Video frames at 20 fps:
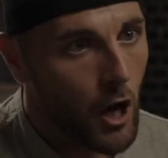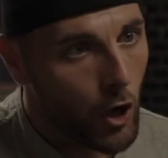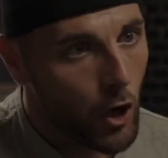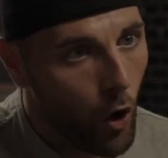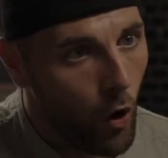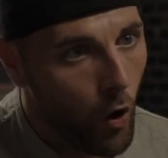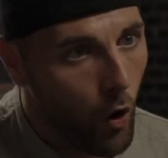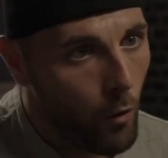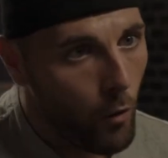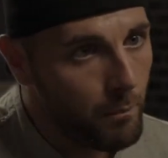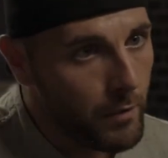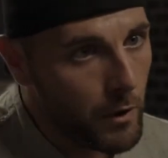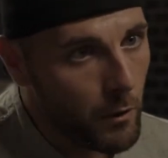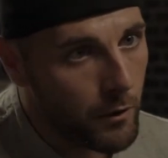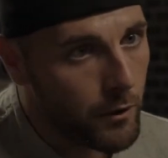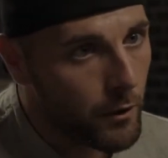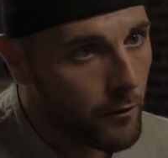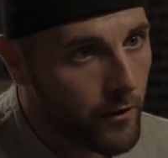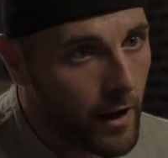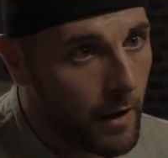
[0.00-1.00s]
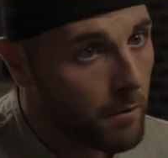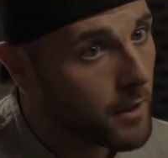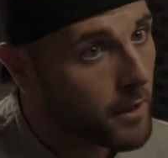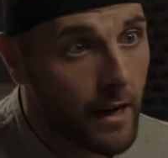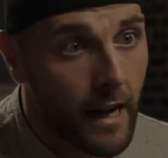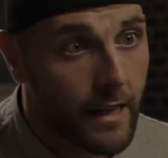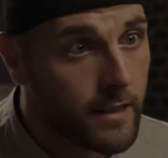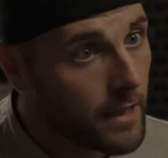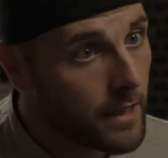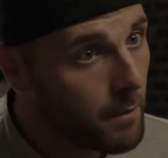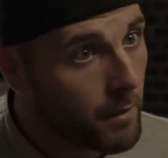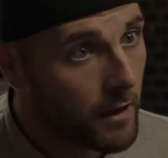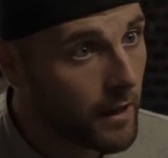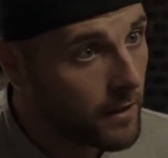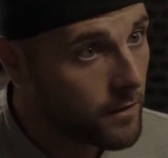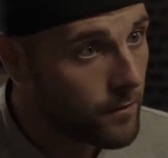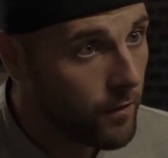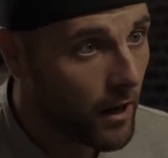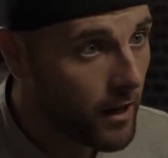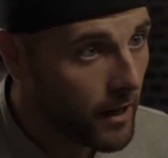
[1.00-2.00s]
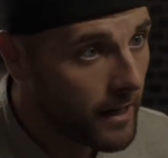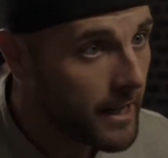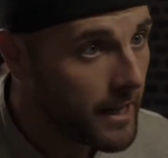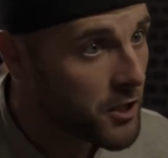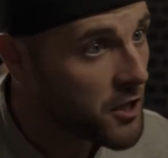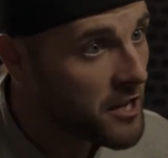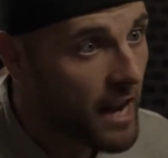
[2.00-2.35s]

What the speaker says: Go home, be with your family. You're not stepping in this fucking kitchen.